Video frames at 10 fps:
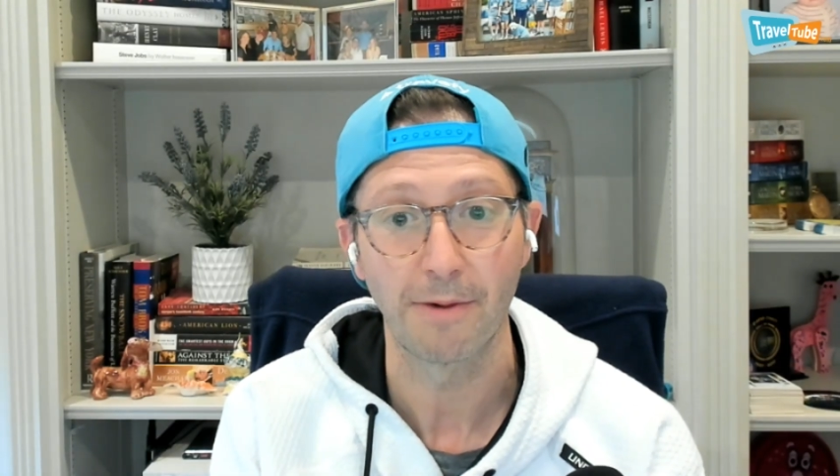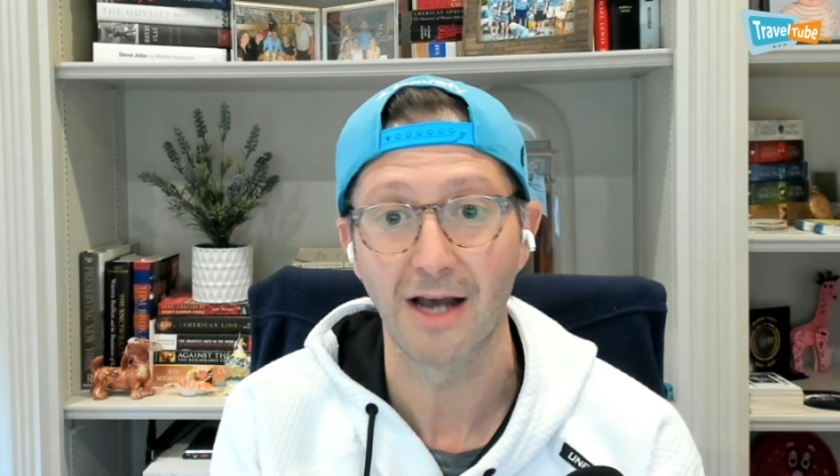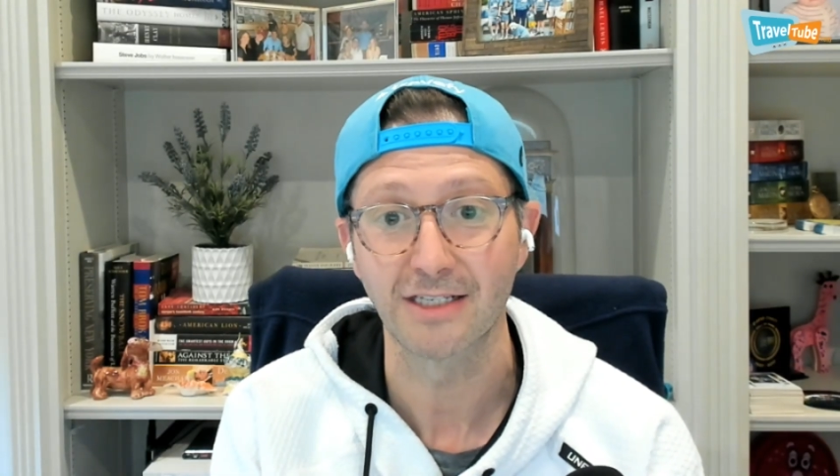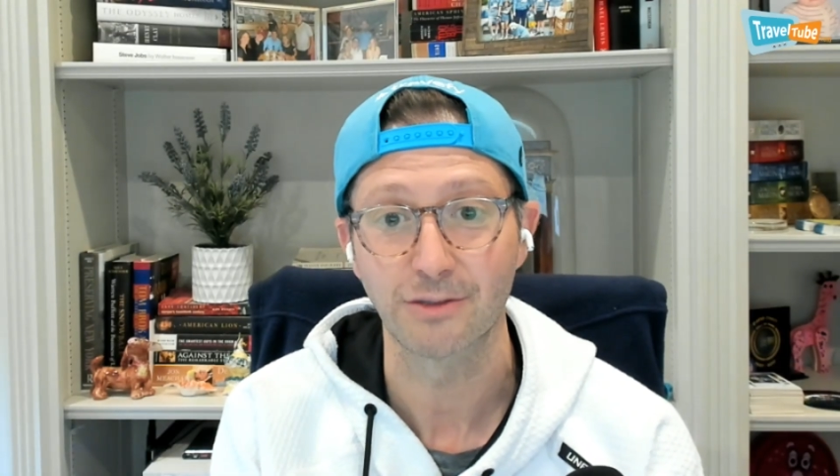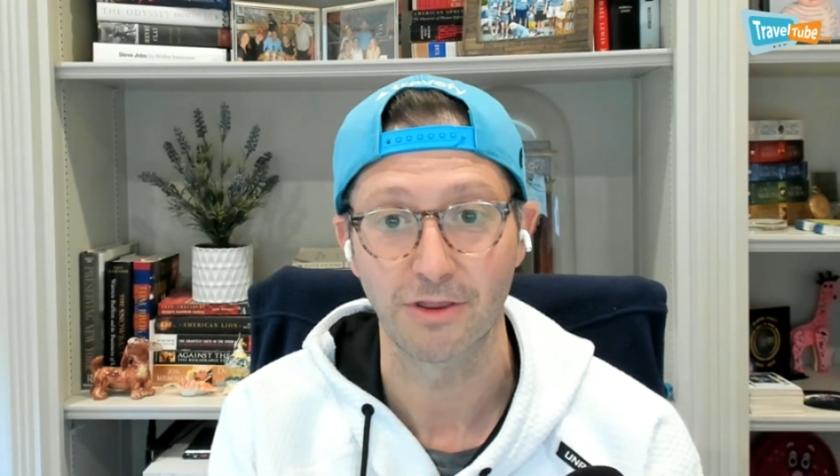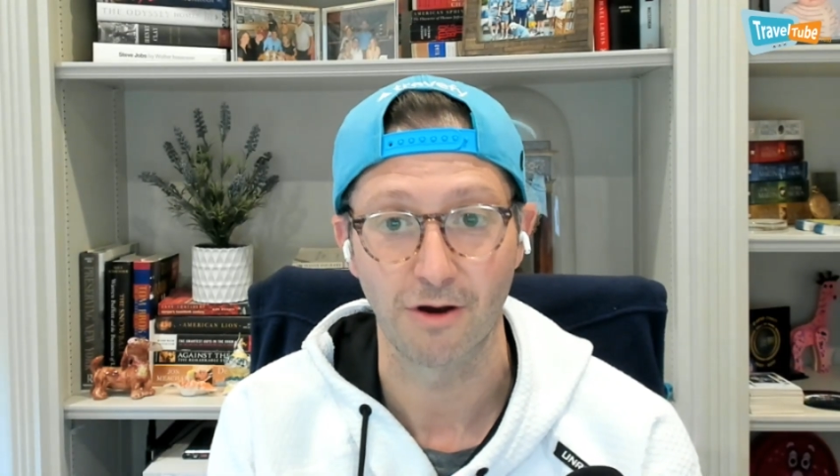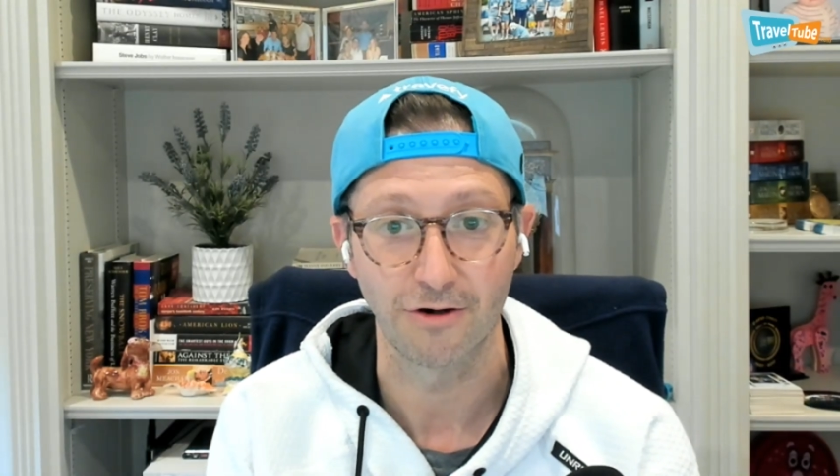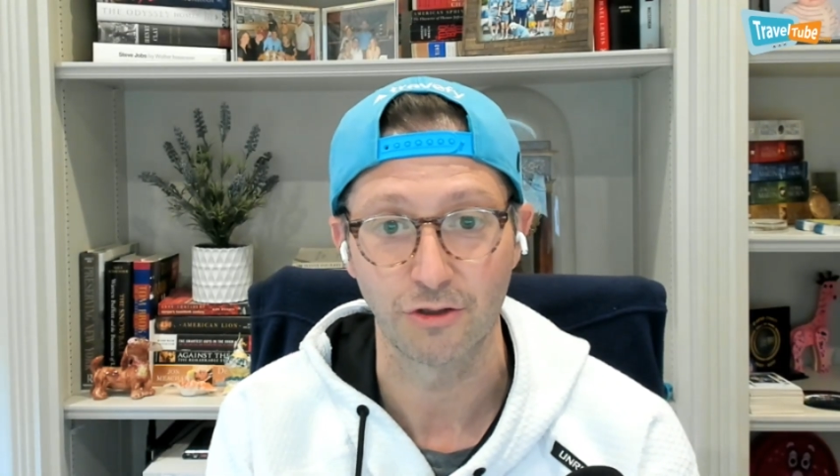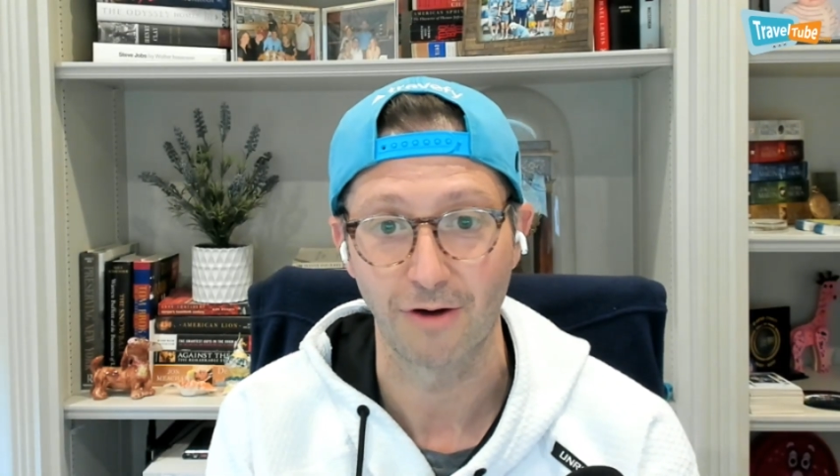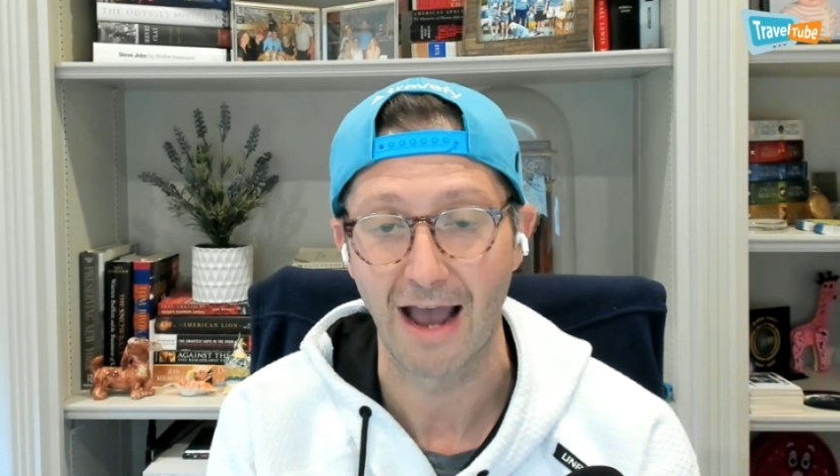us with our
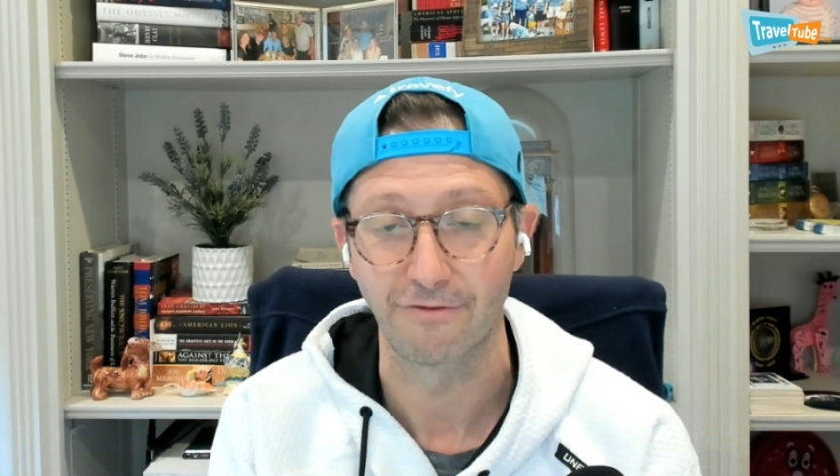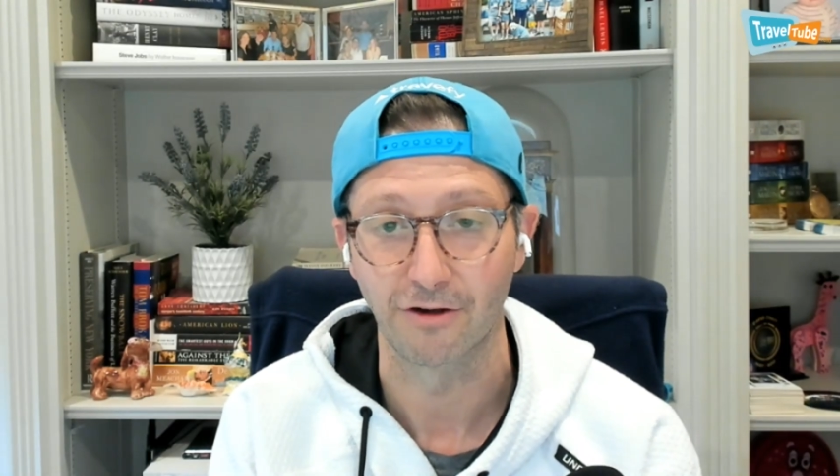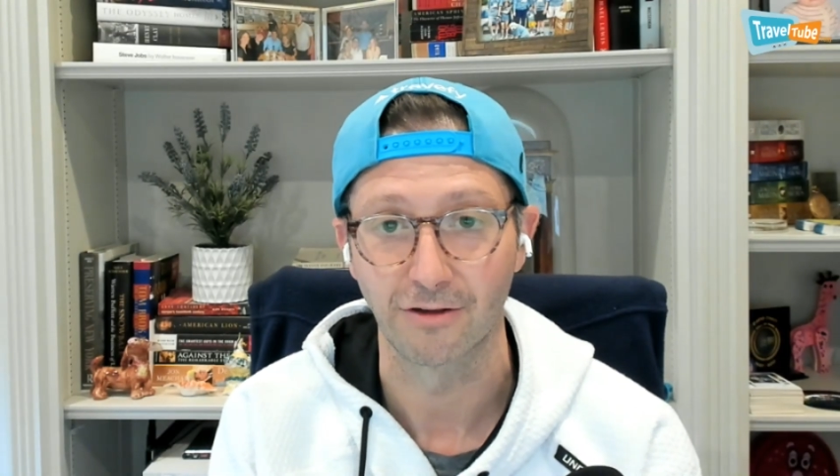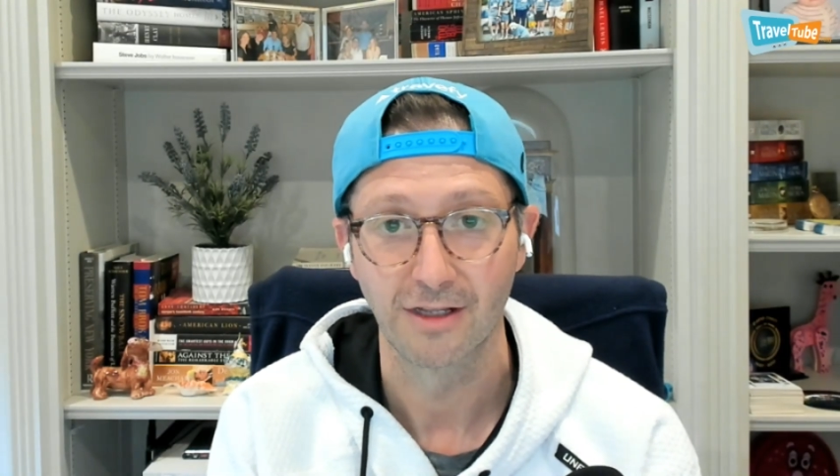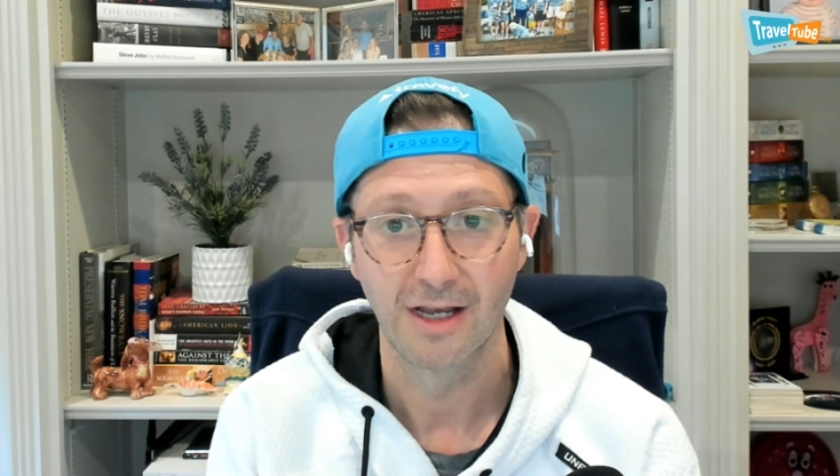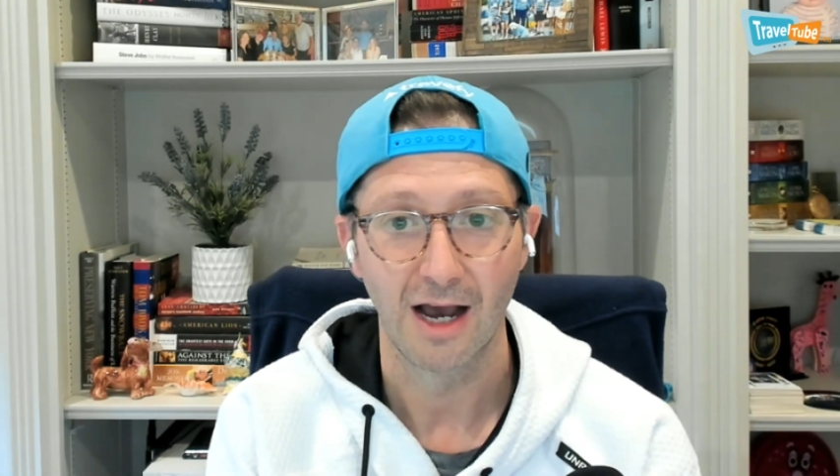travel,